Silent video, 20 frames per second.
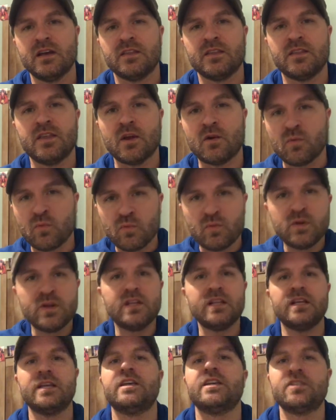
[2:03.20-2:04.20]
that
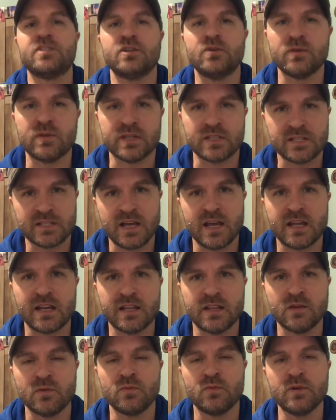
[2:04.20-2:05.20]
really get you
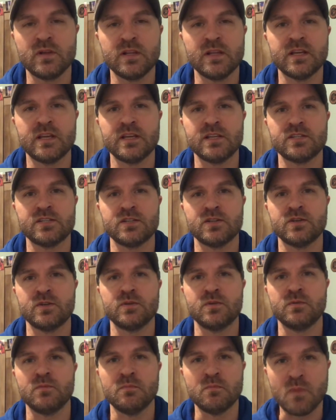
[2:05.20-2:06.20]
excited, that really get
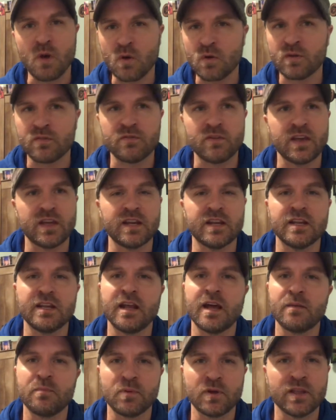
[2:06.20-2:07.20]
you motivated.
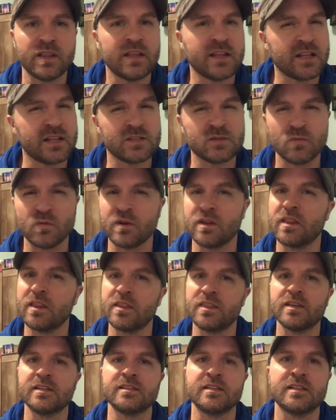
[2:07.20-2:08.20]
I pray that that's one of the
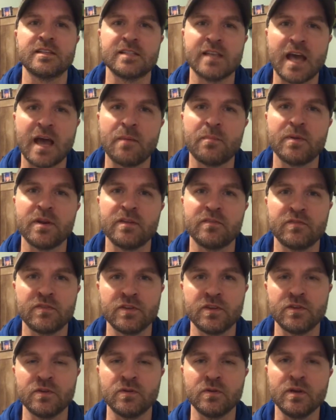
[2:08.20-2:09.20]
things that is happening for
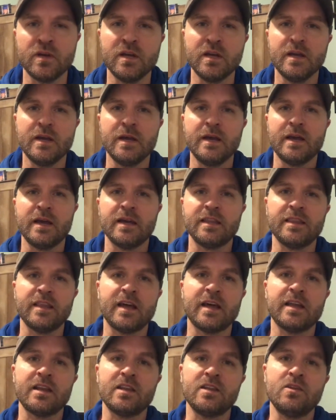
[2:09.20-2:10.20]
you and
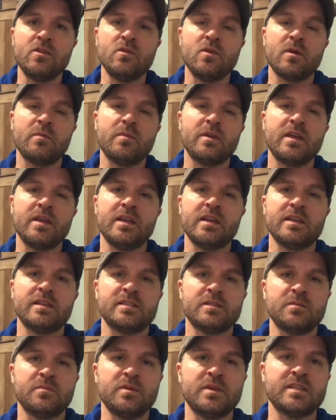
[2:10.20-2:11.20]
that you are beginning
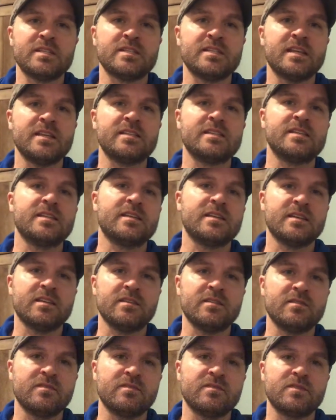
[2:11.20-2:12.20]
to be
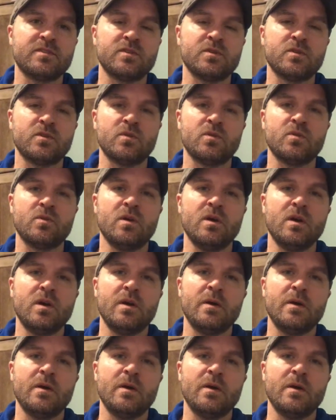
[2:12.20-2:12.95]
sensitive to